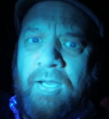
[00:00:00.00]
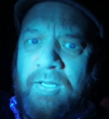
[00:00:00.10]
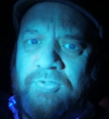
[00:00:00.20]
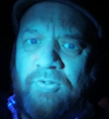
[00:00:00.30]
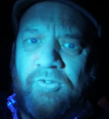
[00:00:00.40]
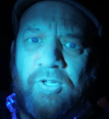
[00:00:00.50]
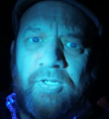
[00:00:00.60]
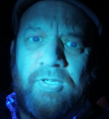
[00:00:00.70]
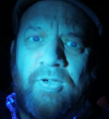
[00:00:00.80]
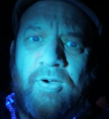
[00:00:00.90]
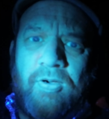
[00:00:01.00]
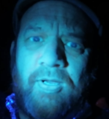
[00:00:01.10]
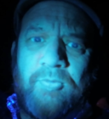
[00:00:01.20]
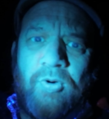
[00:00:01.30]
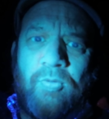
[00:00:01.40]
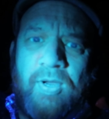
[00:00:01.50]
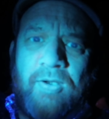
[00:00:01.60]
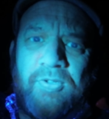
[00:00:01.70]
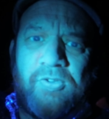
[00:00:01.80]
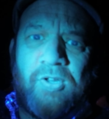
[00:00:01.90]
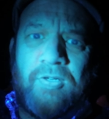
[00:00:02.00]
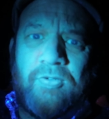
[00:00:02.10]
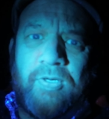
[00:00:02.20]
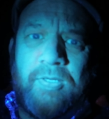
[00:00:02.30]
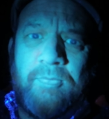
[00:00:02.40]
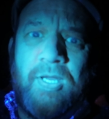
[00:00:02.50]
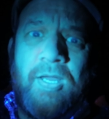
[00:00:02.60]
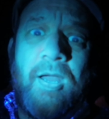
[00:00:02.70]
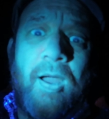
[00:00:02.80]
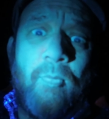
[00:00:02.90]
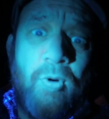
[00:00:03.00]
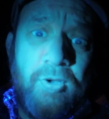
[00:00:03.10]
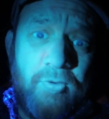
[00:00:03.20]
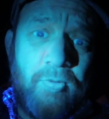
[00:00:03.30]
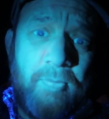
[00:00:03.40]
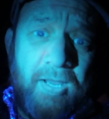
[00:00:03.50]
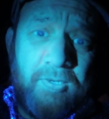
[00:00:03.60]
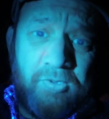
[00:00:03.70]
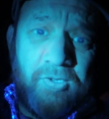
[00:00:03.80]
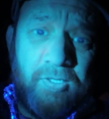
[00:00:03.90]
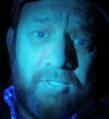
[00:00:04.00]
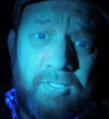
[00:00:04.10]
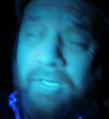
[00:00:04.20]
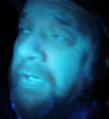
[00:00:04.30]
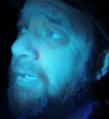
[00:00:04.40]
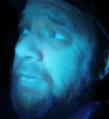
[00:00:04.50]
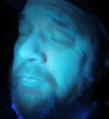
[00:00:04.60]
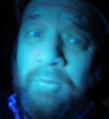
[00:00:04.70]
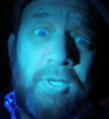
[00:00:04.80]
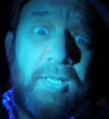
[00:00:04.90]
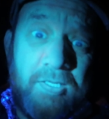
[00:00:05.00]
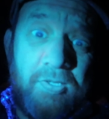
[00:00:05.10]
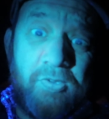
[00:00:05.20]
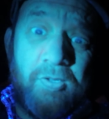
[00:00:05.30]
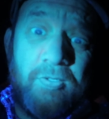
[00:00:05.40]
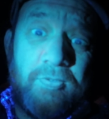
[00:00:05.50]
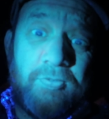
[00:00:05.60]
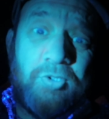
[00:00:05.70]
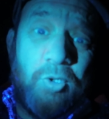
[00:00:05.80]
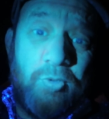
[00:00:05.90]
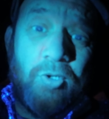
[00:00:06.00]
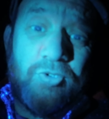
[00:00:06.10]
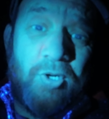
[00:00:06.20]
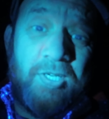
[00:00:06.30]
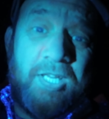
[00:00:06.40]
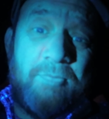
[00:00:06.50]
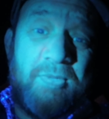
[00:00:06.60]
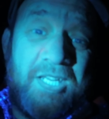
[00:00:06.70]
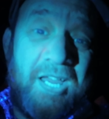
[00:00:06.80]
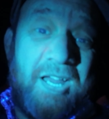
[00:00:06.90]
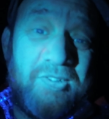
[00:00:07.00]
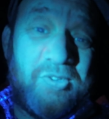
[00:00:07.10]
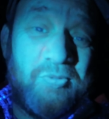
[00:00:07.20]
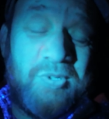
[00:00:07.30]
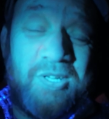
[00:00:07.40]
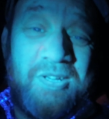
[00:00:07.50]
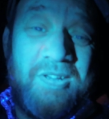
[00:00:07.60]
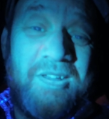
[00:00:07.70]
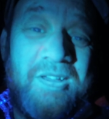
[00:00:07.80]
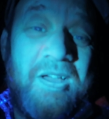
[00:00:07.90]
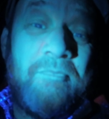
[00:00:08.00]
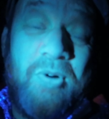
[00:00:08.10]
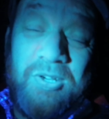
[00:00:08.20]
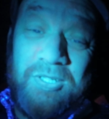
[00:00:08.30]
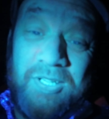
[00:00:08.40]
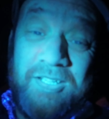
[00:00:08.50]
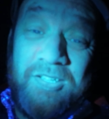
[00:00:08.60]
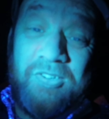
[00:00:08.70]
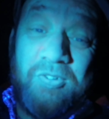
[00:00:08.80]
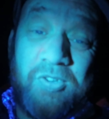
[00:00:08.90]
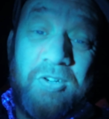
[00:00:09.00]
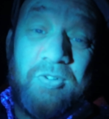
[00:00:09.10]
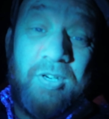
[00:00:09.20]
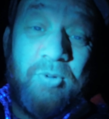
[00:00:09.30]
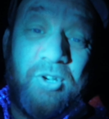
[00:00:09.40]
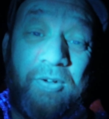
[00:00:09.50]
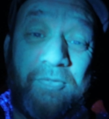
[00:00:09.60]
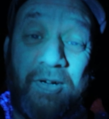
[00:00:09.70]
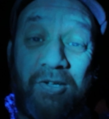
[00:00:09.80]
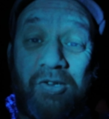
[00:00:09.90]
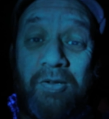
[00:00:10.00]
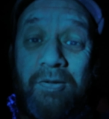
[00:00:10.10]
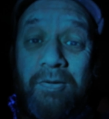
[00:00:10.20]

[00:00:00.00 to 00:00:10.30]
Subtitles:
As you can see, I am not wearing sun cream. And what you're about to see, please do not try to get me cancelled. My good lady's got sun cream on her face.